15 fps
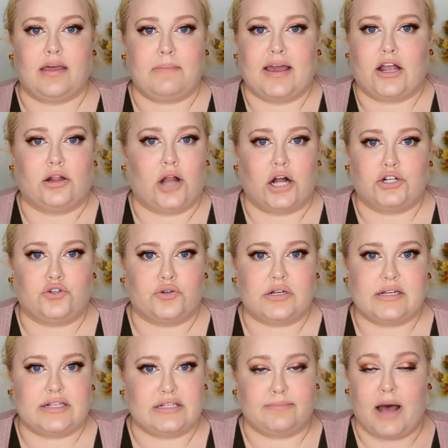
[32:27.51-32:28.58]
They make your
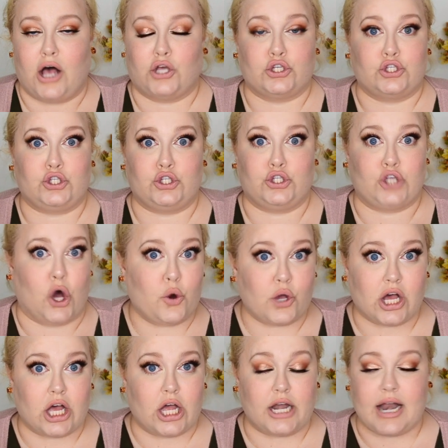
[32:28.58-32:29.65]
laundry smell so
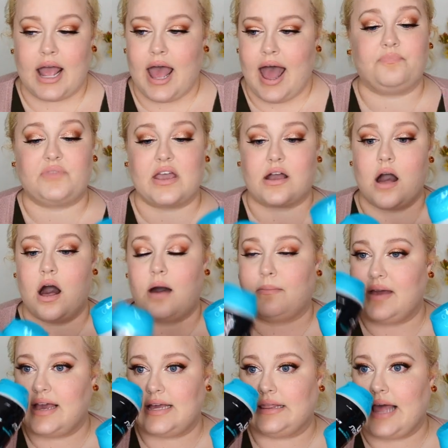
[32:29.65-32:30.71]
good. They
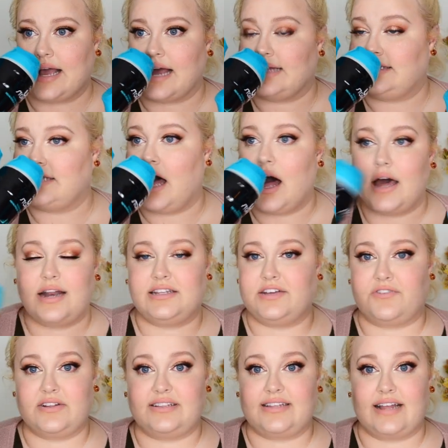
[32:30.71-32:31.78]
come in like a ton of
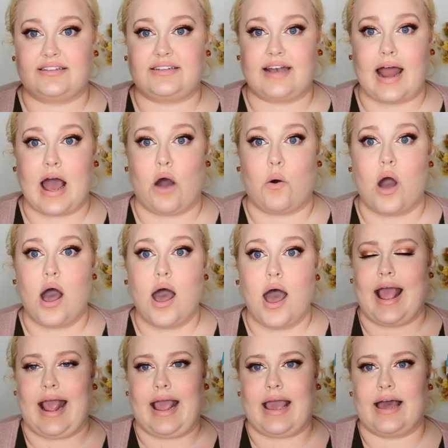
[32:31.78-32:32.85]
different scents now.
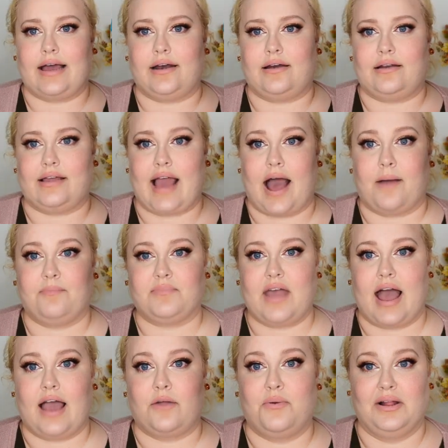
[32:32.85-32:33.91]
And yeah,
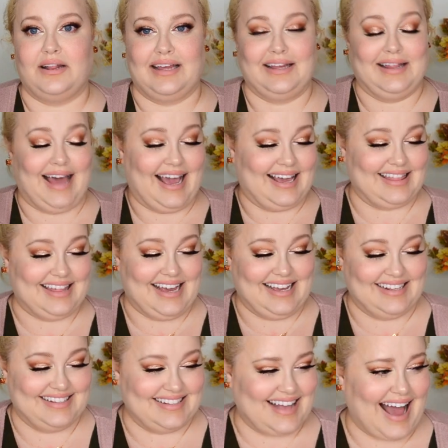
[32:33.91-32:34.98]
I really
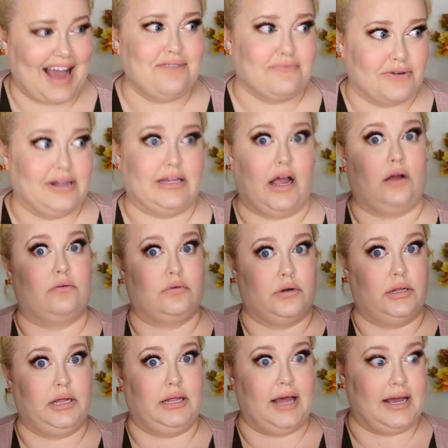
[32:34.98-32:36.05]
like these. I really, I
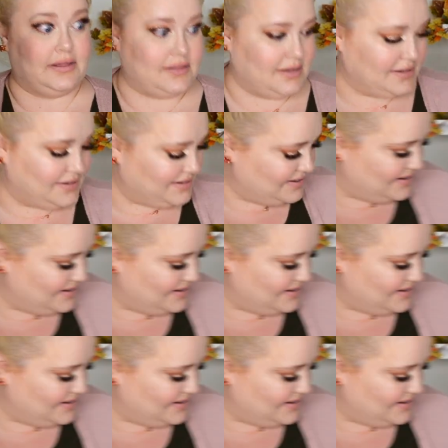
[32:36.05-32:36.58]
really like these.